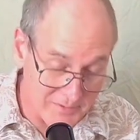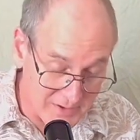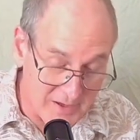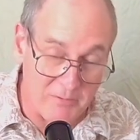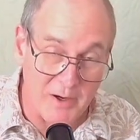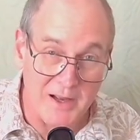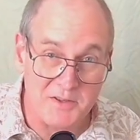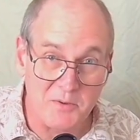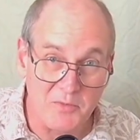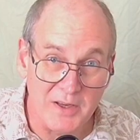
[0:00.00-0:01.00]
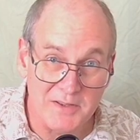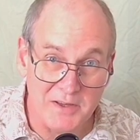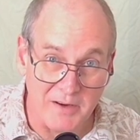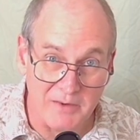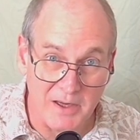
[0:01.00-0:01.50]
I forgot some things
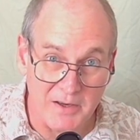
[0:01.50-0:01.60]
and I've got